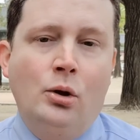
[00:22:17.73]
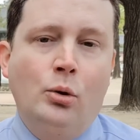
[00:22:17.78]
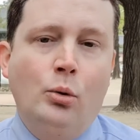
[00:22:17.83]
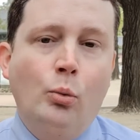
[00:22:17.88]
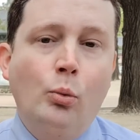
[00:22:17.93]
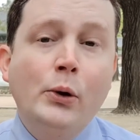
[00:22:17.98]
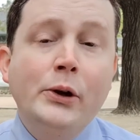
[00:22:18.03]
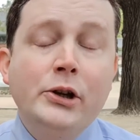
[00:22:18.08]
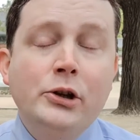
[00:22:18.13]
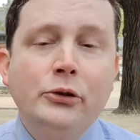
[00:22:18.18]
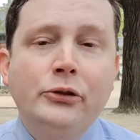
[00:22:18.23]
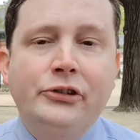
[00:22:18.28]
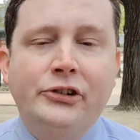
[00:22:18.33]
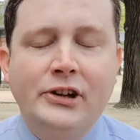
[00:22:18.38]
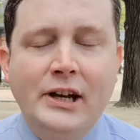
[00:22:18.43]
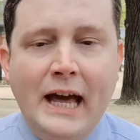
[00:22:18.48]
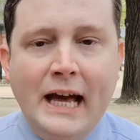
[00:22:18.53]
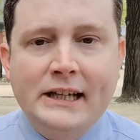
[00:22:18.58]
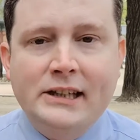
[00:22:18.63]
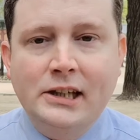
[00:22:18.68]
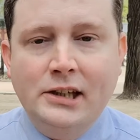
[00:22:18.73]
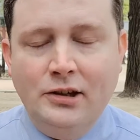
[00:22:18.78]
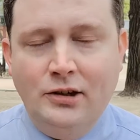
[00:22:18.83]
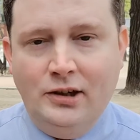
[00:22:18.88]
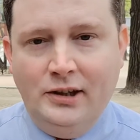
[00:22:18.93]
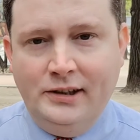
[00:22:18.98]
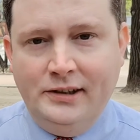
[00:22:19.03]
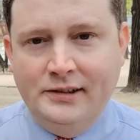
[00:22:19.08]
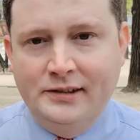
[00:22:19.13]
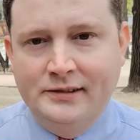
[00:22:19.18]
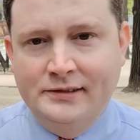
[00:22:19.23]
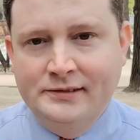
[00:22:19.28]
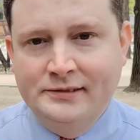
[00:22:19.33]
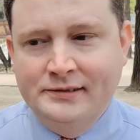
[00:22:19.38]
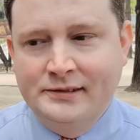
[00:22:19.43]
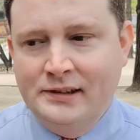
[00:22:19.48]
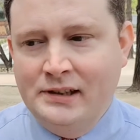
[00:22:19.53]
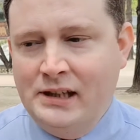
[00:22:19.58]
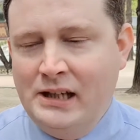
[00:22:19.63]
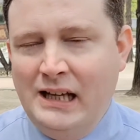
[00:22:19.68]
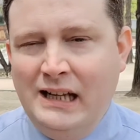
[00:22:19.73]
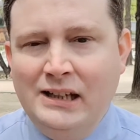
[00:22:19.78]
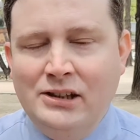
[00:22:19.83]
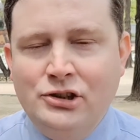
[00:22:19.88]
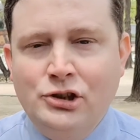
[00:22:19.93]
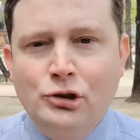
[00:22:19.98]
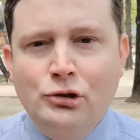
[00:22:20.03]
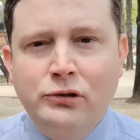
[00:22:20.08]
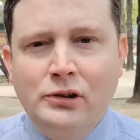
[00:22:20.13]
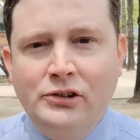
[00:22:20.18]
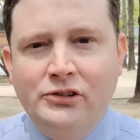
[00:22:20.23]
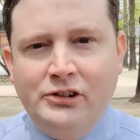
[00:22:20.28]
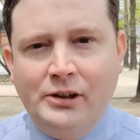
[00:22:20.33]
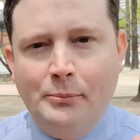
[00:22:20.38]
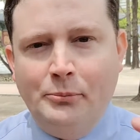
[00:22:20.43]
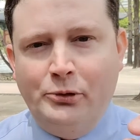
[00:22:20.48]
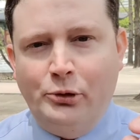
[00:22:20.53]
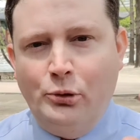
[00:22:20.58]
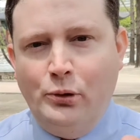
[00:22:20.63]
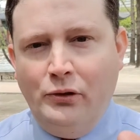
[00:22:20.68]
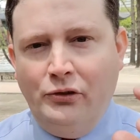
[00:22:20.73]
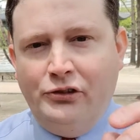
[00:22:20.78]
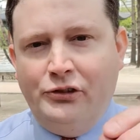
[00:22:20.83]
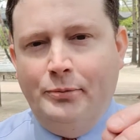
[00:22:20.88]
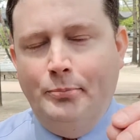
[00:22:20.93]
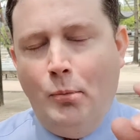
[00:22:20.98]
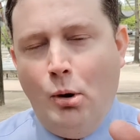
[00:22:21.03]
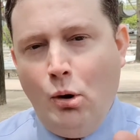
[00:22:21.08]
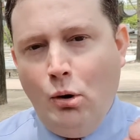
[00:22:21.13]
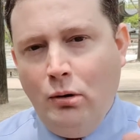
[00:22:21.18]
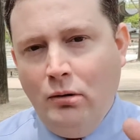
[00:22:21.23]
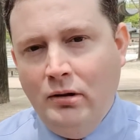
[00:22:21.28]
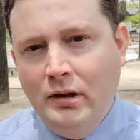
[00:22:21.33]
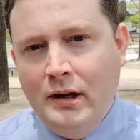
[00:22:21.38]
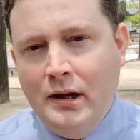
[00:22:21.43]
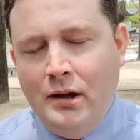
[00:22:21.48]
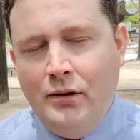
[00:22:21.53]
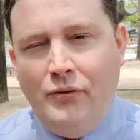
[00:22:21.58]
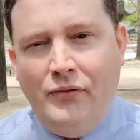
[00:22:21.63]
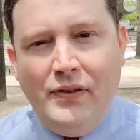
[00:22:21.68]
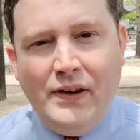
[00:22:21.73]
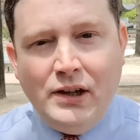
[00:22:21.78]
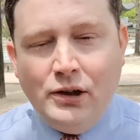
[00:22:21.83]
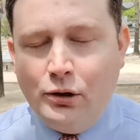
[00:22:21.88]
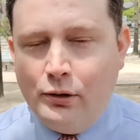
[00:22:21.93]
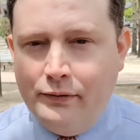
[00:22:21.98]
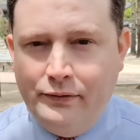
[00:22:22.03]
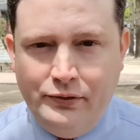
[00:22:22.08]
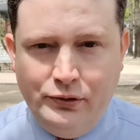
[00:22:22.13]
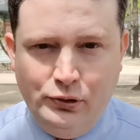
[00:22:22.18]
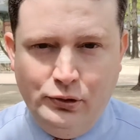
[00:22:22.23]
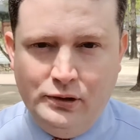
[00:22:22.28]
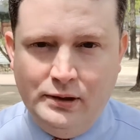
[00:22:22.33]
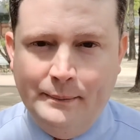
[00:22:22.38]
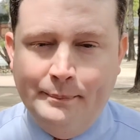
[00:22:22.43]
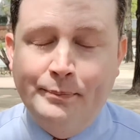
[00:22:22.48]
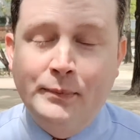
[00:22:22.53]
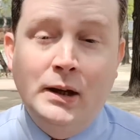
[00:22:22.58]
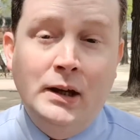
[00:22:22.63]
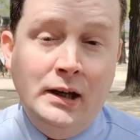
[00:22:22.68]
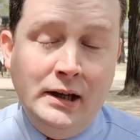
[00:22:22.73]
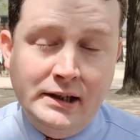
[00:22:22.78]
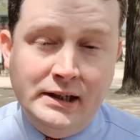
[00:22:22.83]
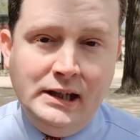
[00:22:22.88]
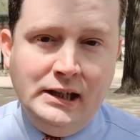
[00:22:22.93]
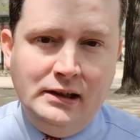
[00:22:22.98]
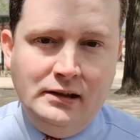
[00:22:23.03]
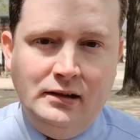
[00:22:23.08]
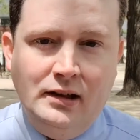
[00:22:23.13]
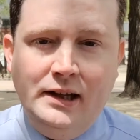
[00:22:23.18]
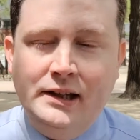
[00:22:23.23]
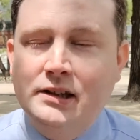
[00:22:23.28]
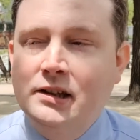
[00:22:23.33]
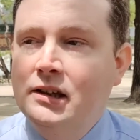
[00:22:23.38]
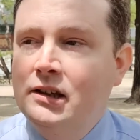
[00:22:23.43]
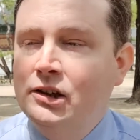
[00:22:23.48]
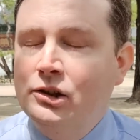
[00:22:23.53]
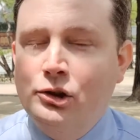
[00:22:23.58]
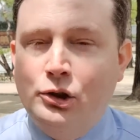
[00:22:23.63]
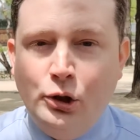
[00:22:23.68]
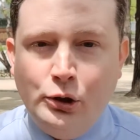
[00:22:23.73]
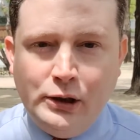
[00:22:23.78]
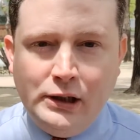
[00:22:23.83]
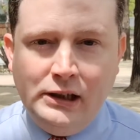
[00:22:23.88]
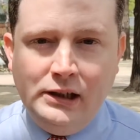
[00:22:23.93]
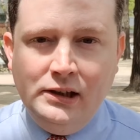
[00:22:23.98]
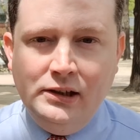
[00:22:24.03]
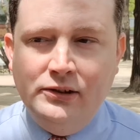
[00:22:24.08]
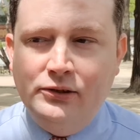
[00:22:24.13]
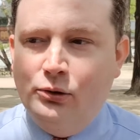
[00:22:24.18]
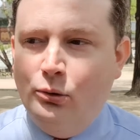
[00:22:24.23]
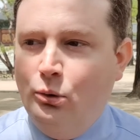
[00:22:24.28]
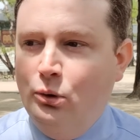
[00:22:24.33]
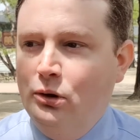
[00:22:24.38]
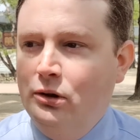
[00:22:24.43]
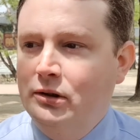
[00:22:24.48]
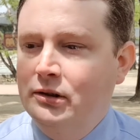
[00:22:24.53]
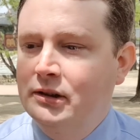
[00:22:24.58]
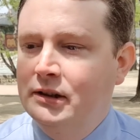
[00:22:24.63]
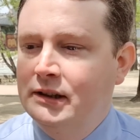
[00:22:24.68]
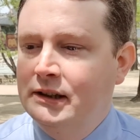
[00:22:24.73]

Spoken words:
what are you snacking on? And it's usually some sort of small finger food, again, like cookies or